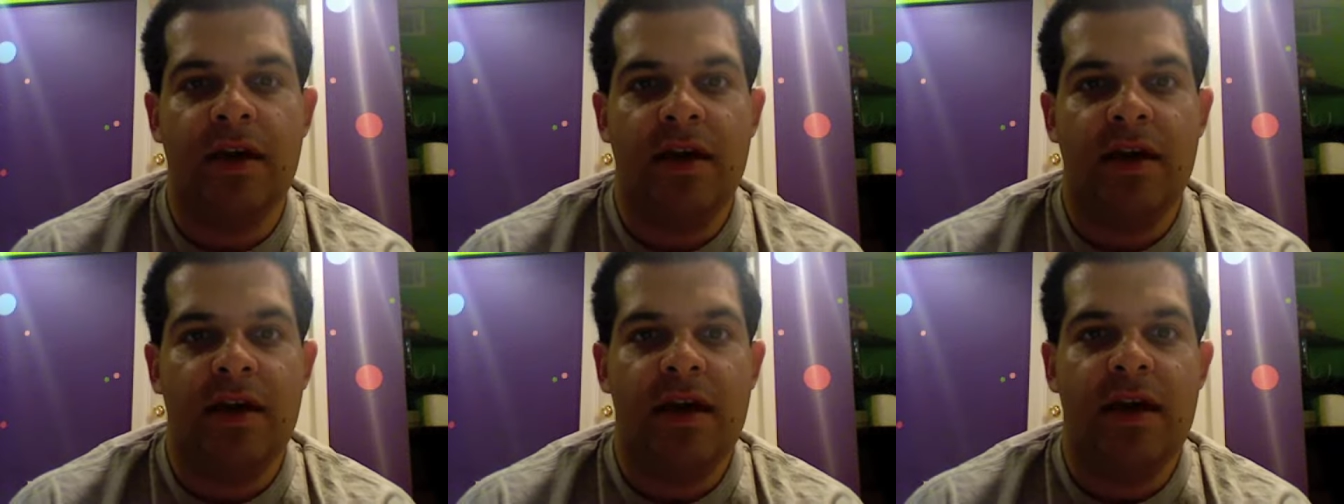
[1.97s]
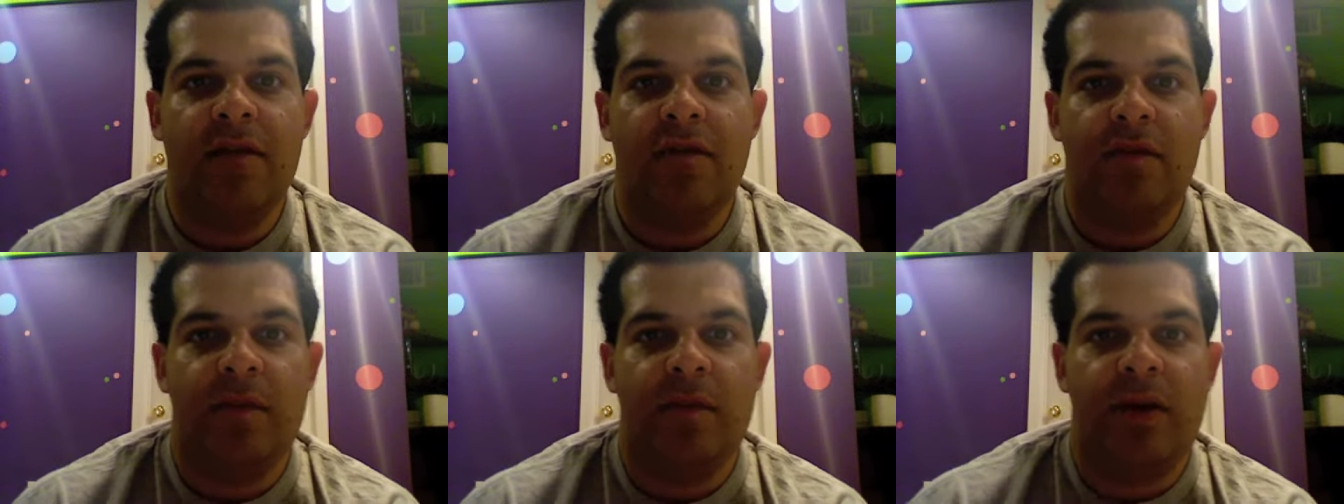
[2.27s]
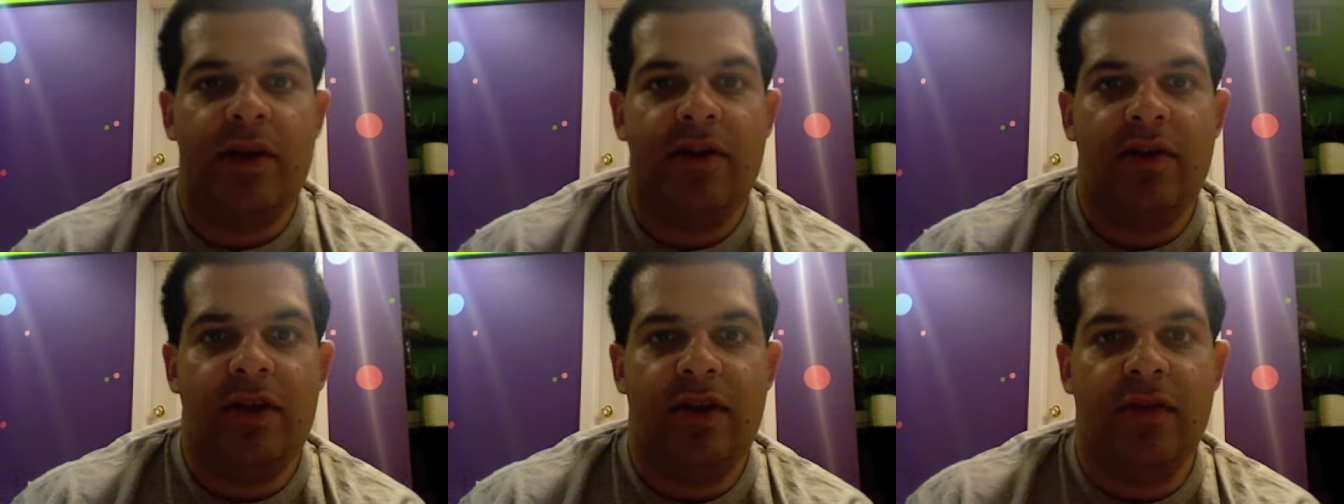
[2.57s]
Hey
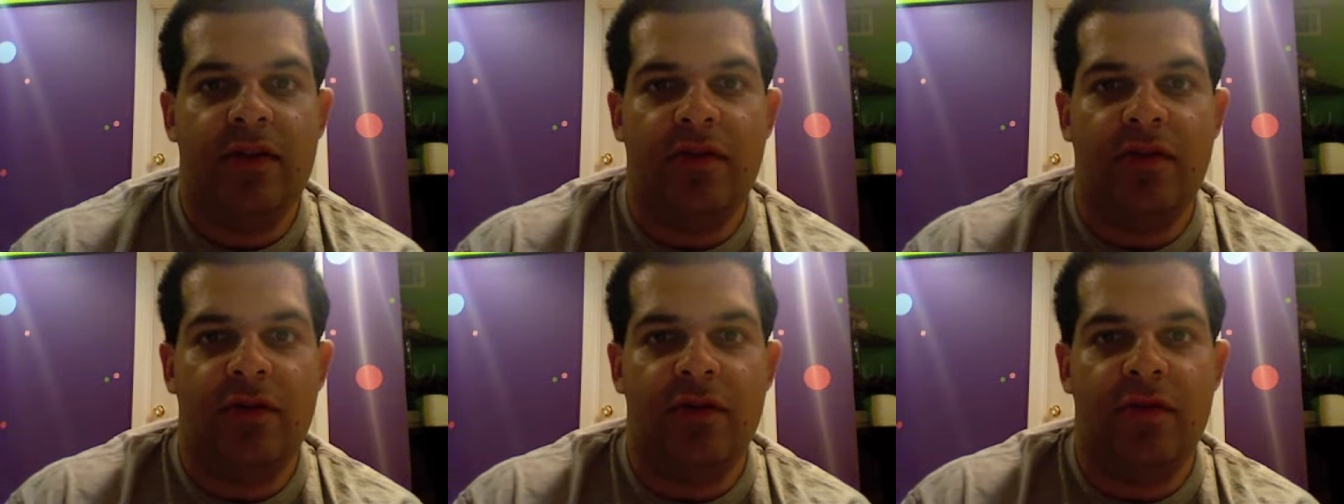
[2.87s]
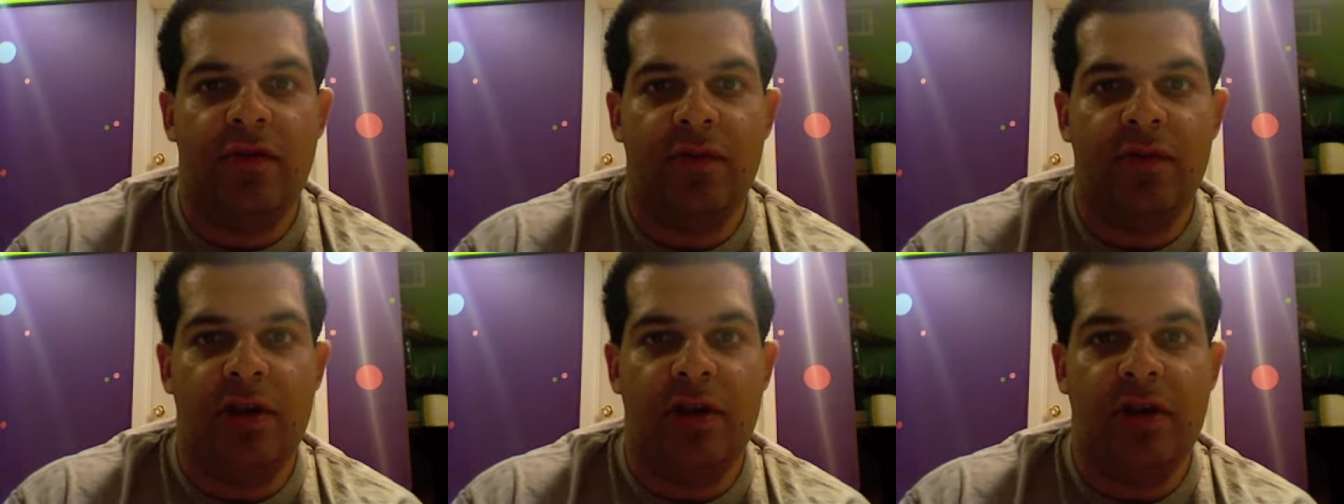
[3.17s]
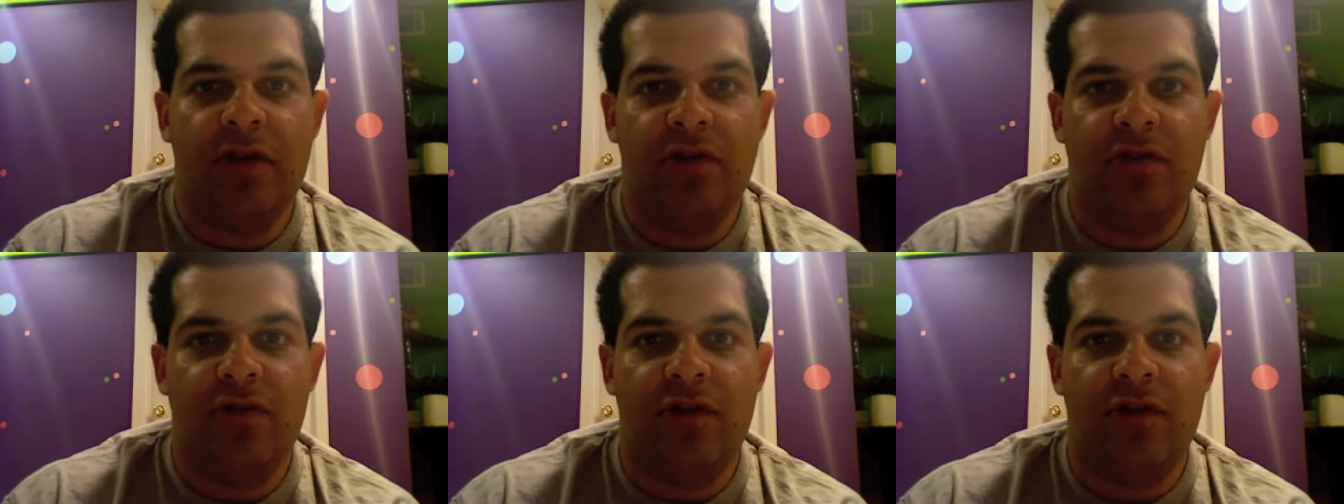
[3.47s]
everybody, thanks for tuning
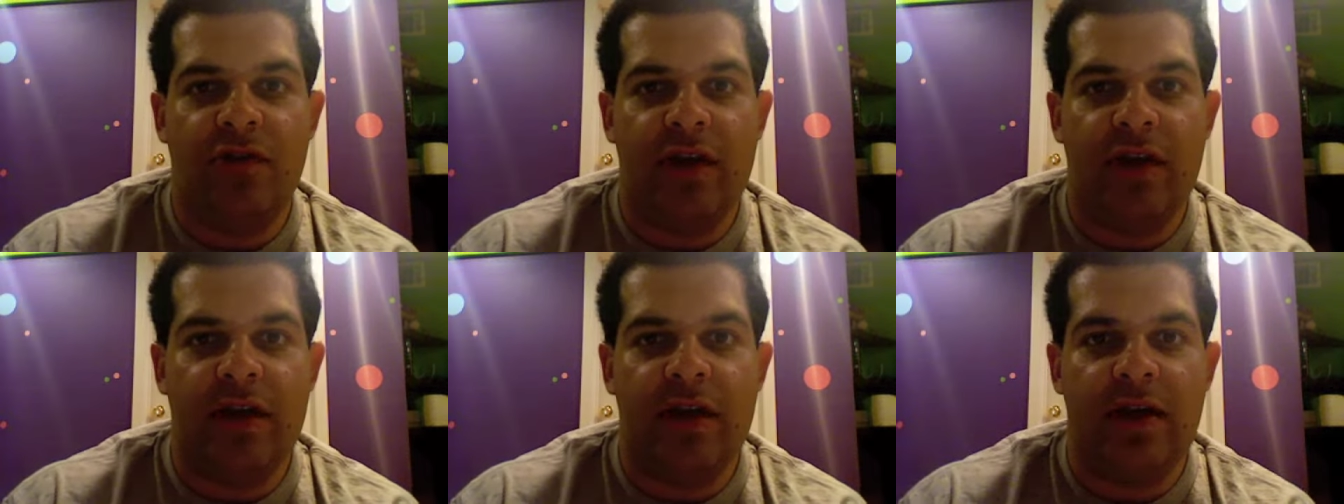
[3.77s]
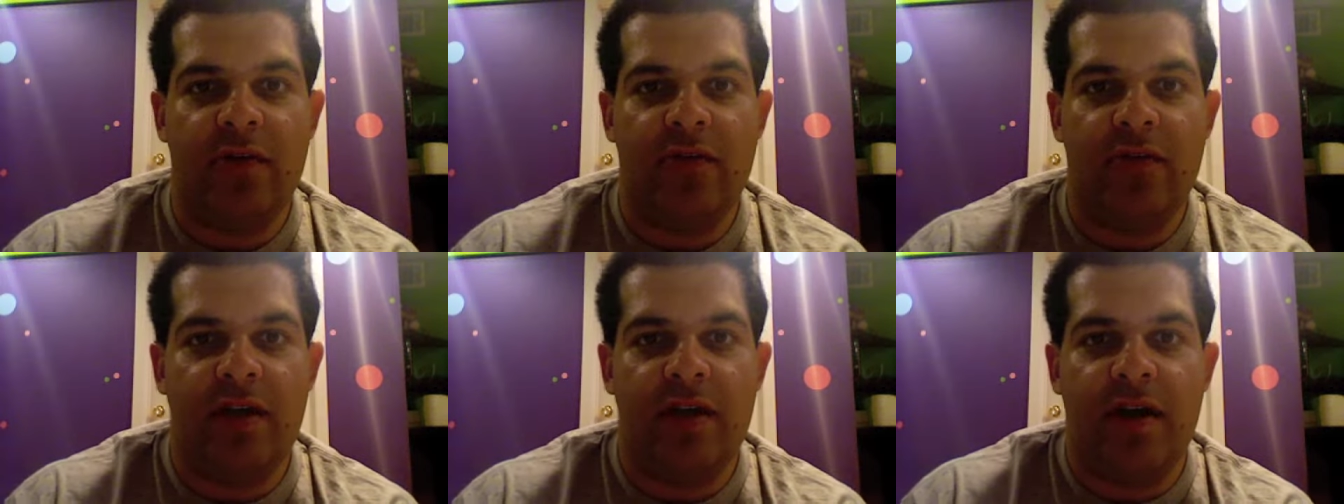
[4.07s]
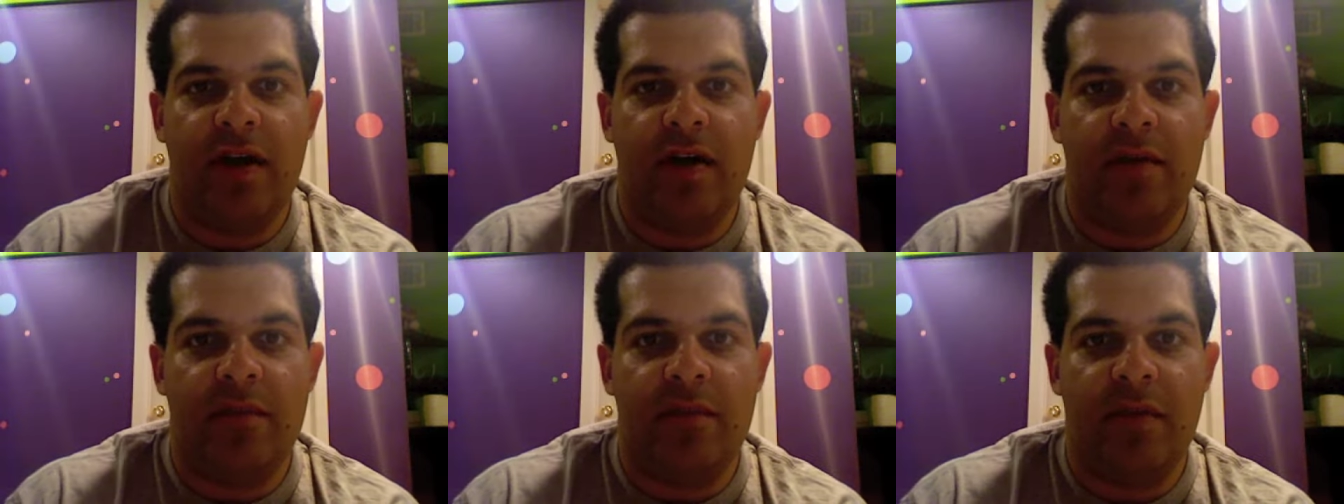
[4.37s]
in to check out
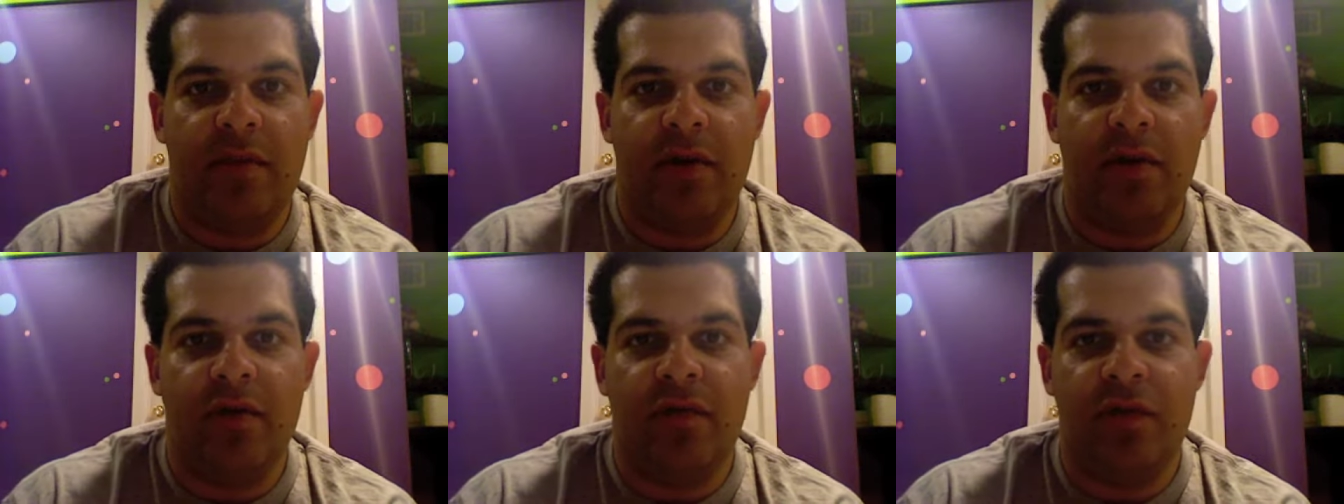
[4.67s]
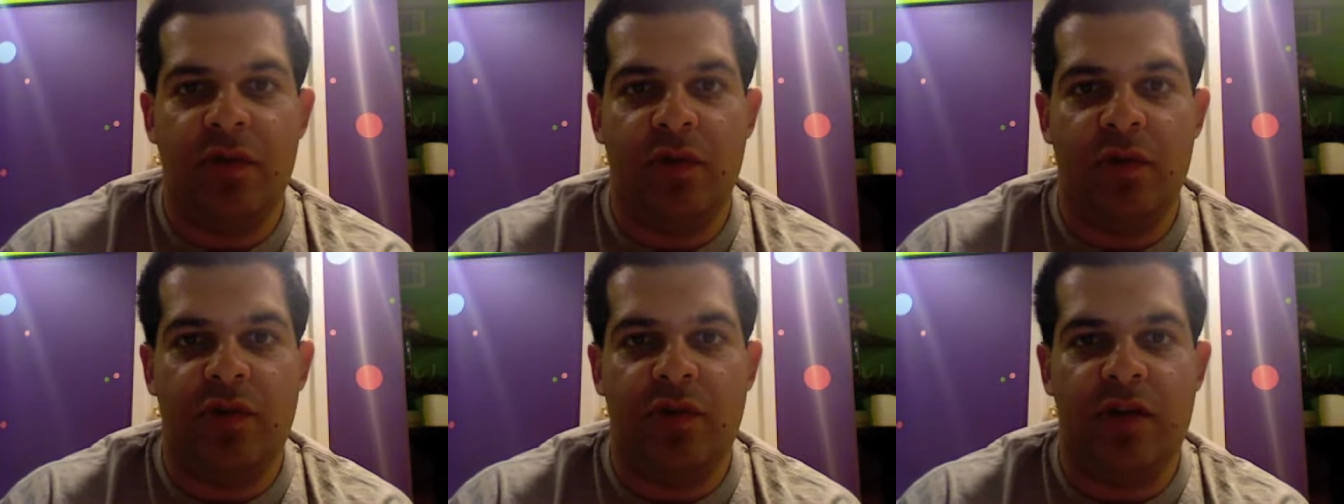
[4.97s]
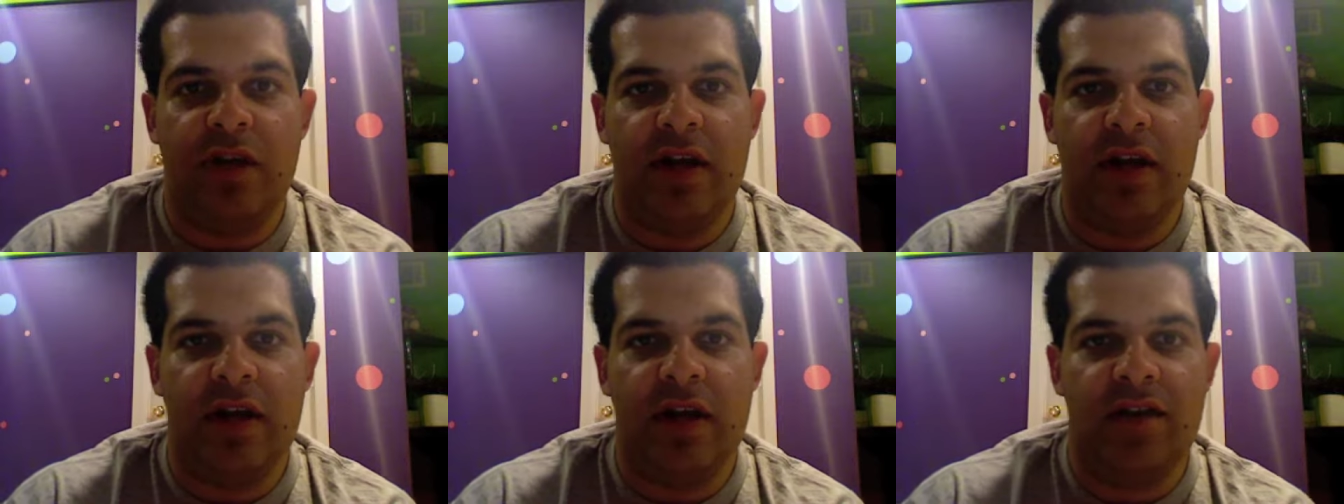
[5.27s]
my review
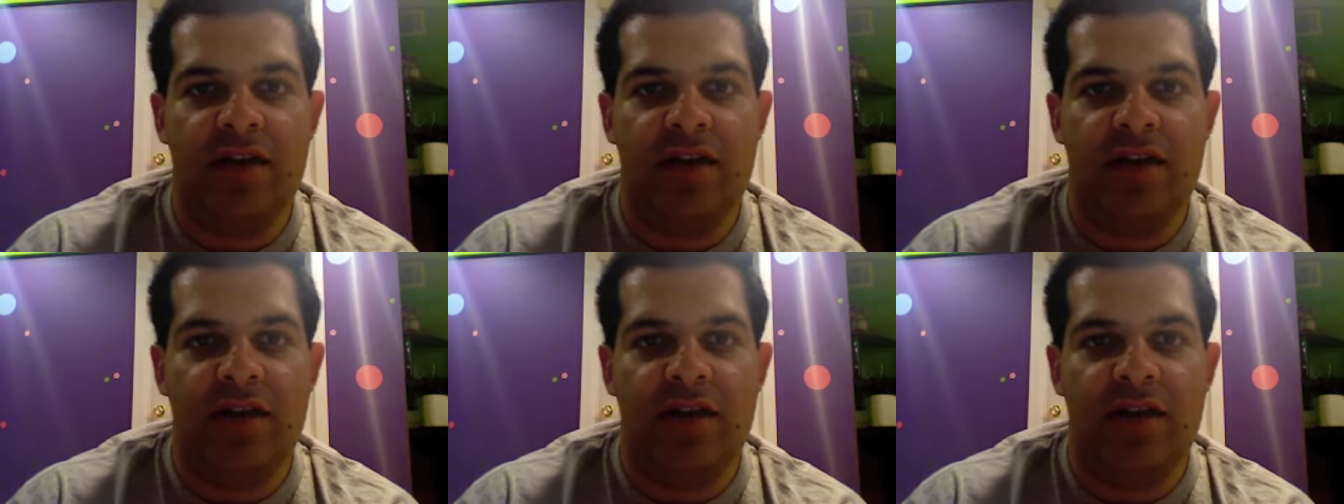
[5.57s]
today.